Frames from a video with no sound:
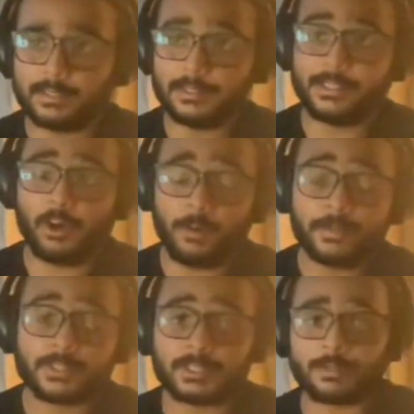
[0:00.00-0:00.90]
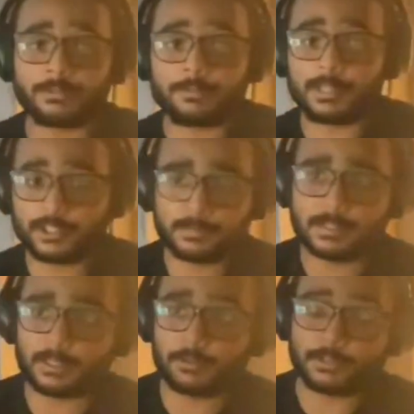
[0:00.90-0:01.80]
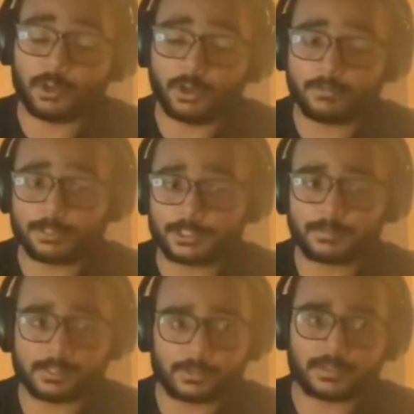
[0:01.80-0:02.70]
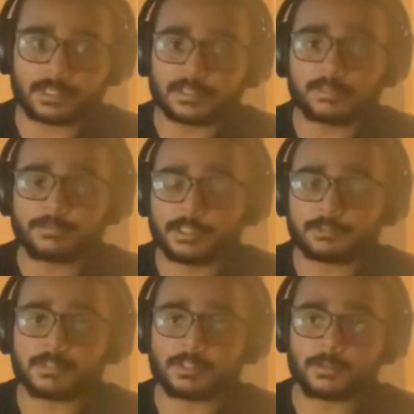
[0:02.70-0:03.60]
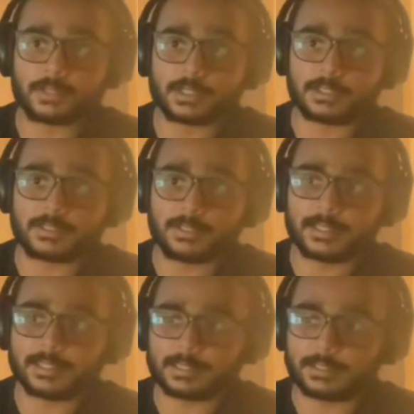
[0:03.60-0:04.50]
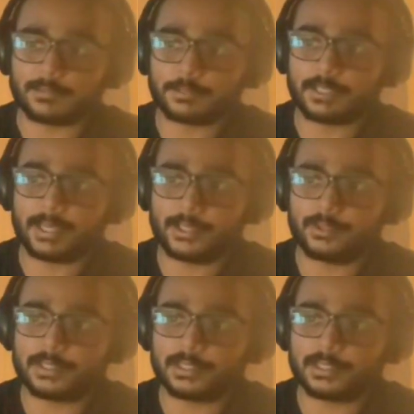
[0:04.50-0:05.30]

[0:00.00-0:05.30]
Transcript: the opposite of a non-fungible token is a fungible token, and for that you